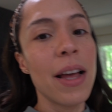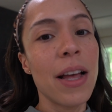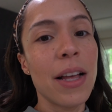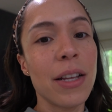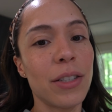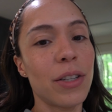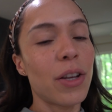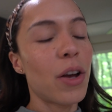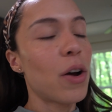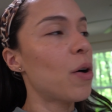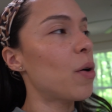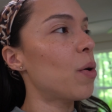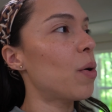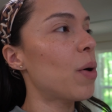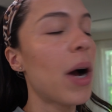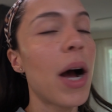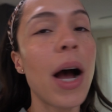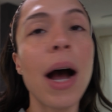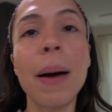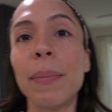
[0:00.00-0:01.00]
So
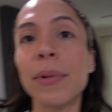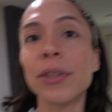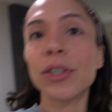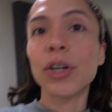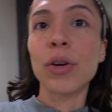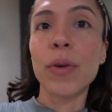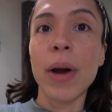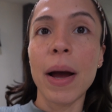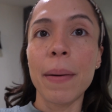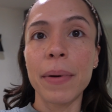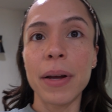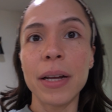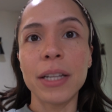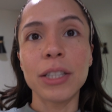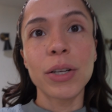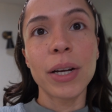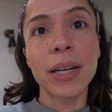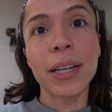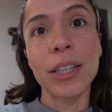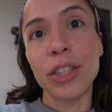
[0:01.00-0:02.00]
I'm gonna go grab it
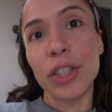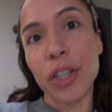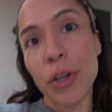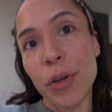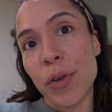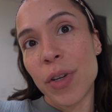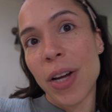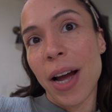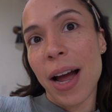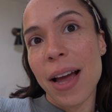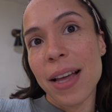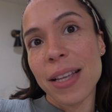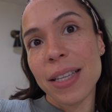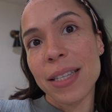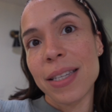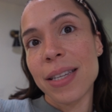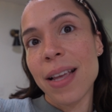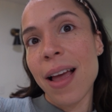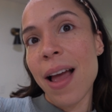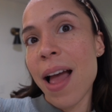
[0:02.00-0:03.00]
so I can show you
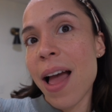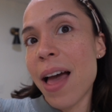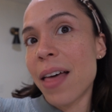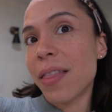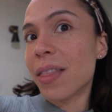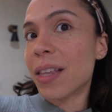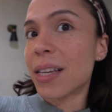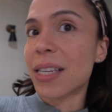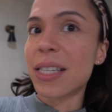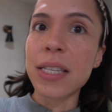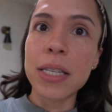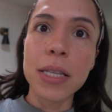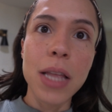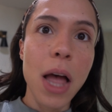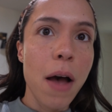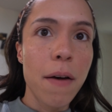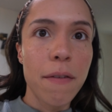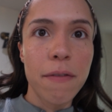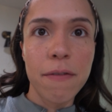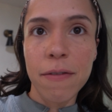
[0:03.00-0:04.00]
guys the
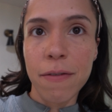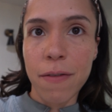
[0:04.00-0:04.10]
stuff.